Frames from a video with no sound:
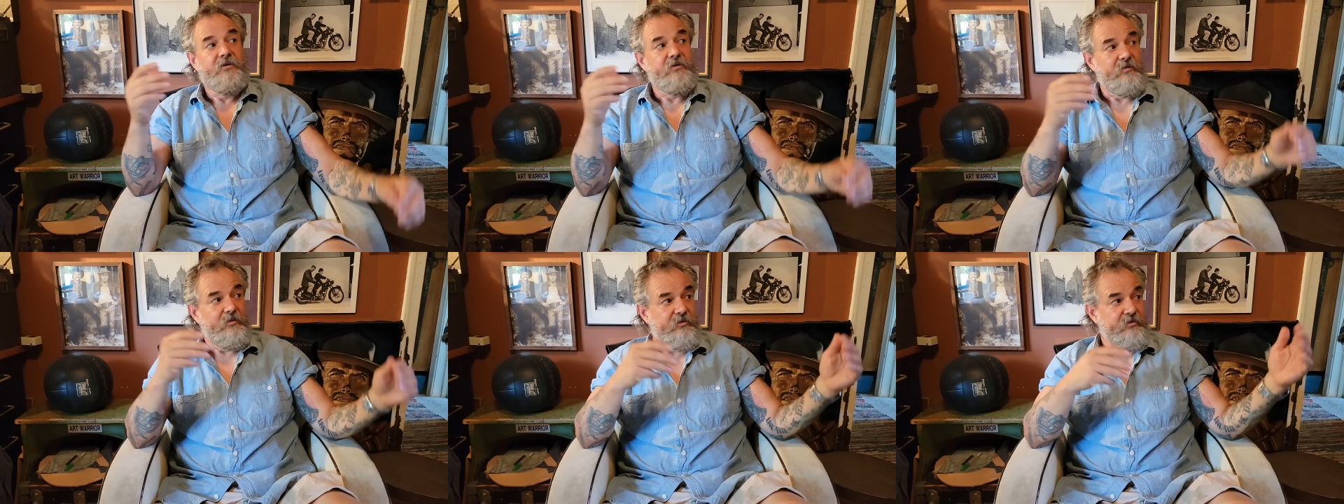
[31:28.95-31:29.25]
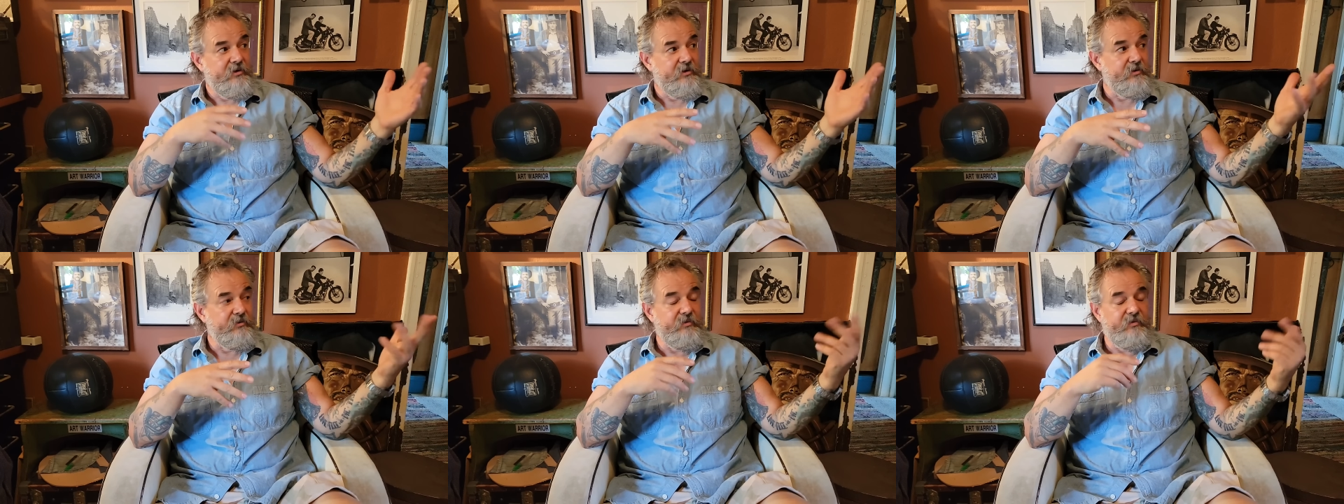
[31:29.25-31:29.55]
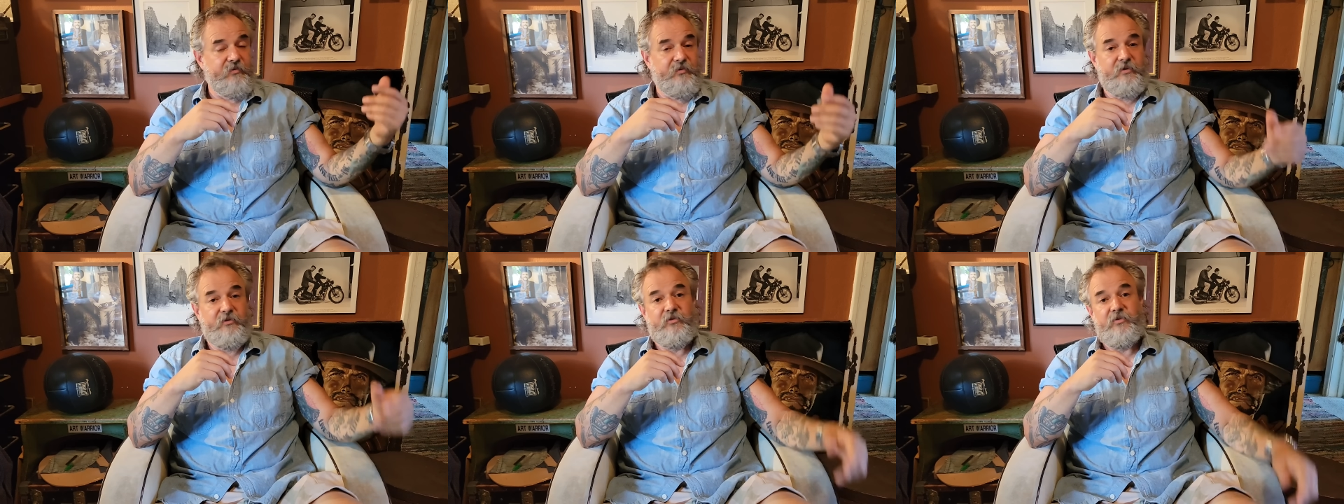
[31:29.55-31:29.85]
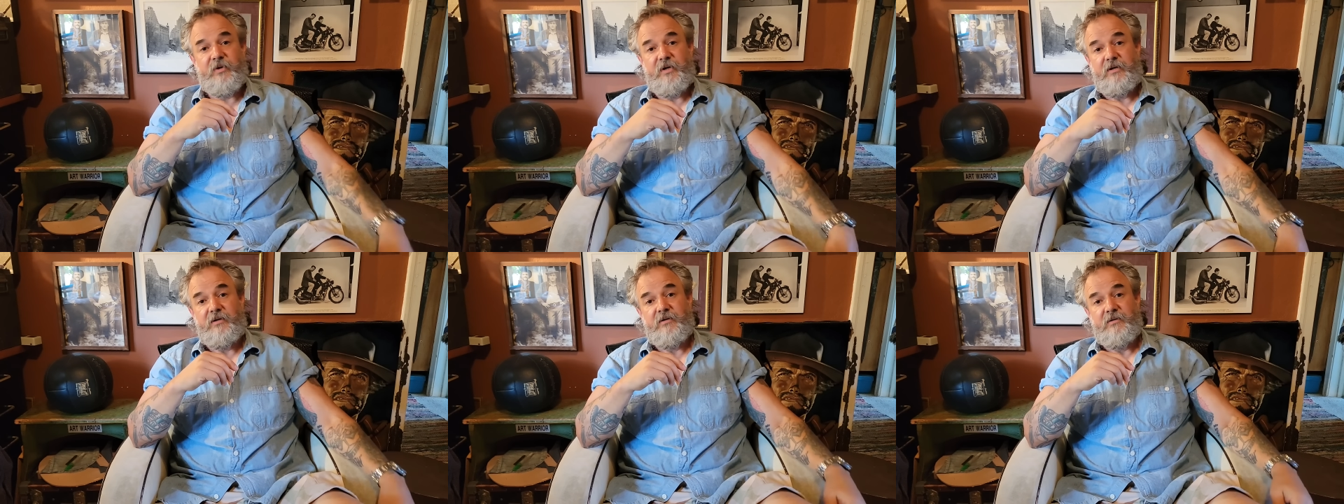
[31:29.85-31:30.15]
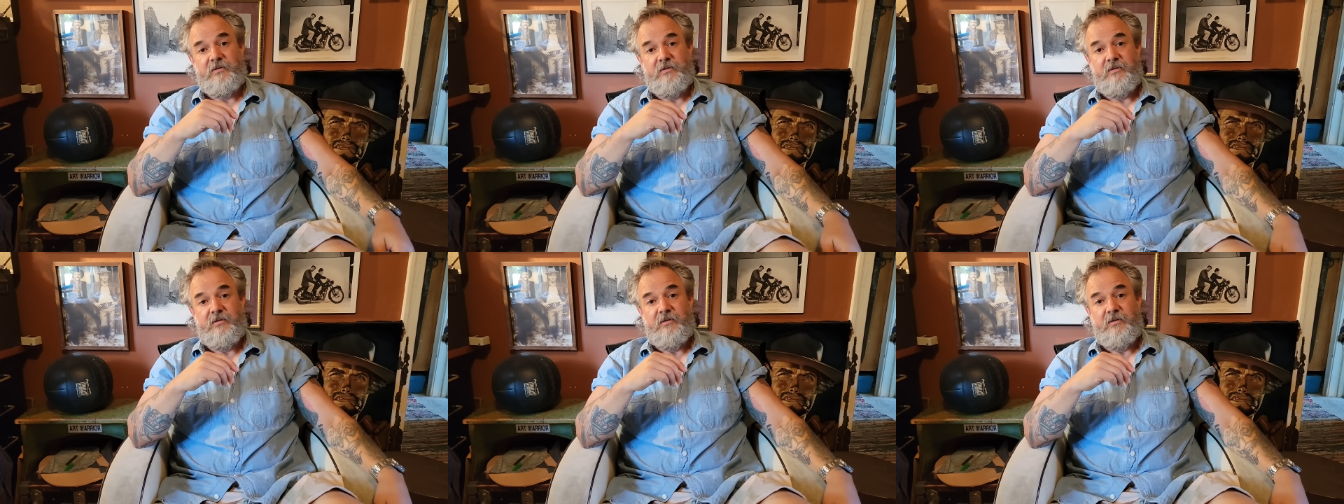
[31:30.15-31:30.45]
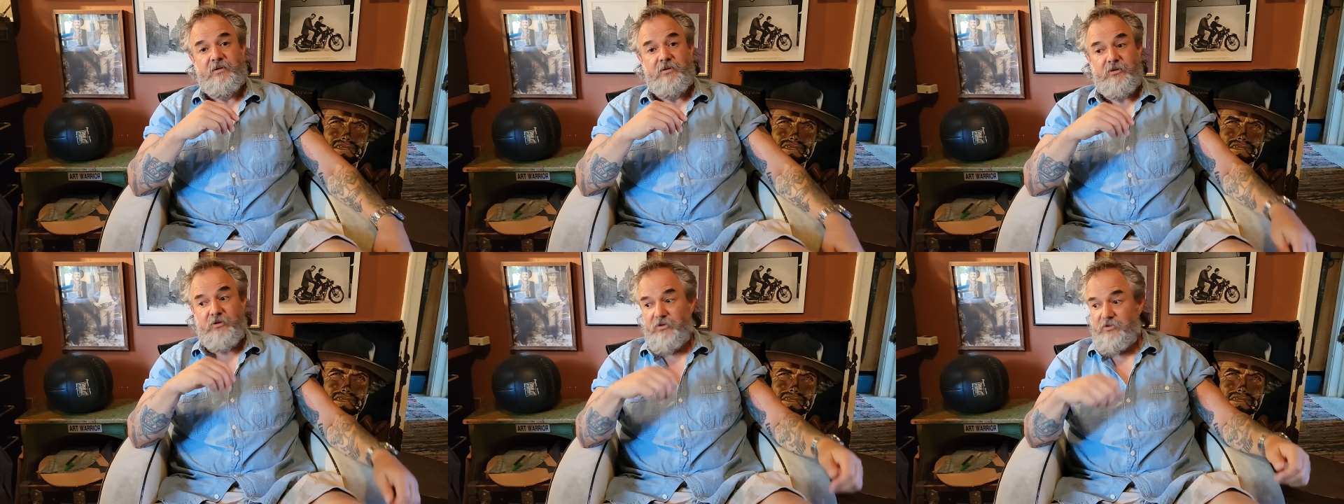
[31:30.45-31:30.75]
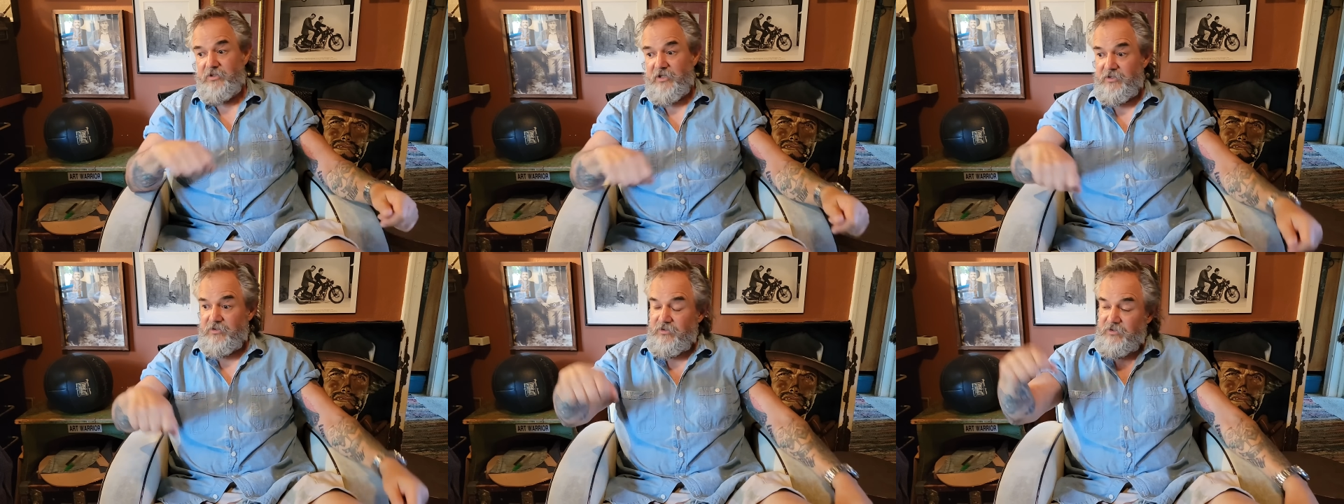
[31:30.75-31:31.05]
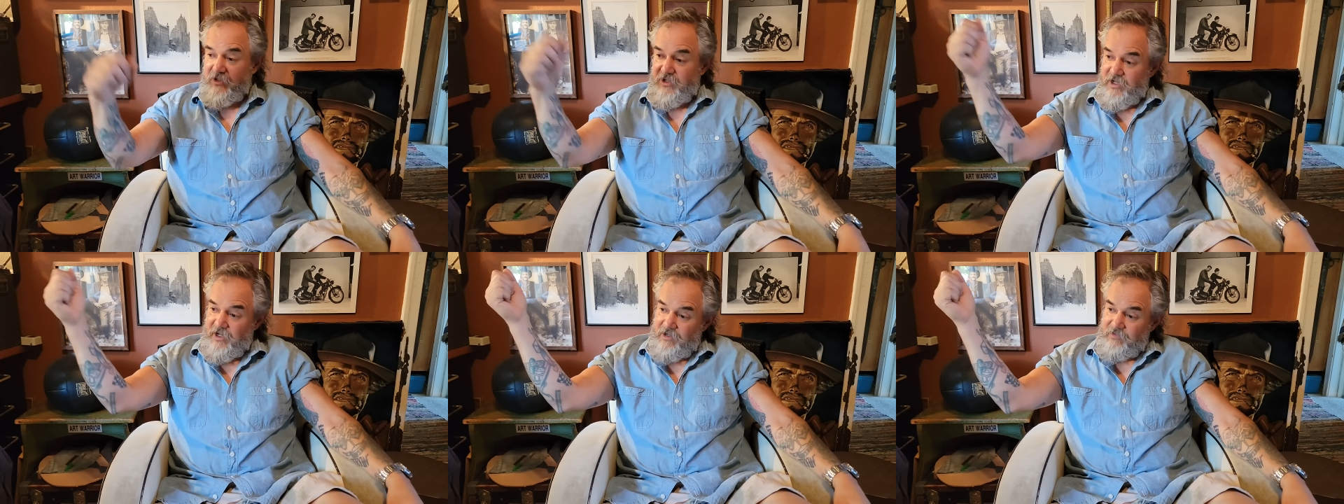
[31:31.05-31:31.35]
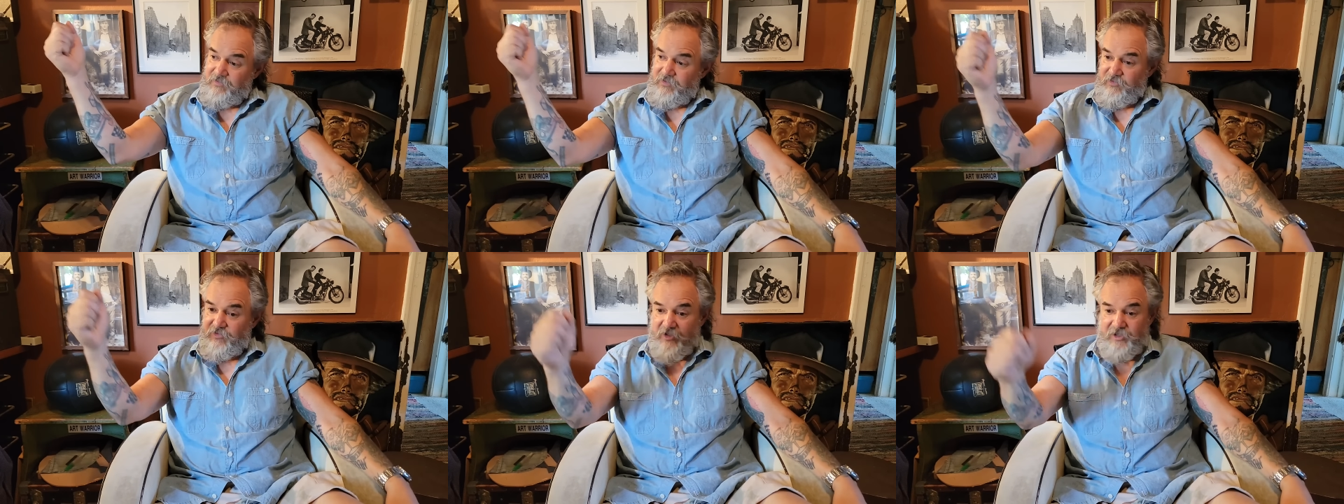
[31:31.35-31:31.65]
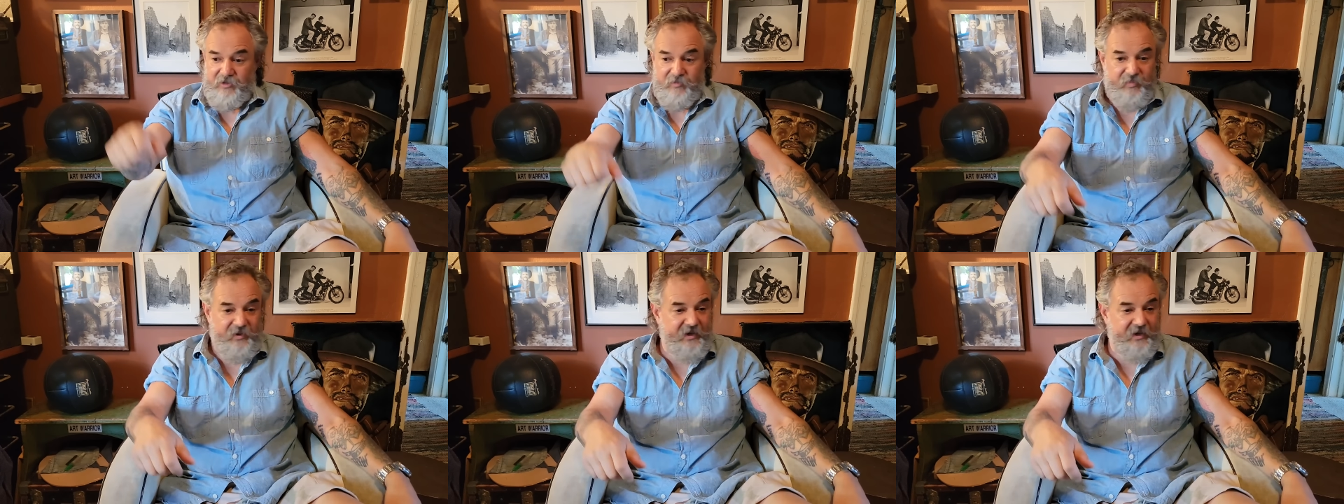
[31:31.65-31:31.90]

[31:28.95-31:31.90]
Looked in the refrigerator. Looked under the covers on the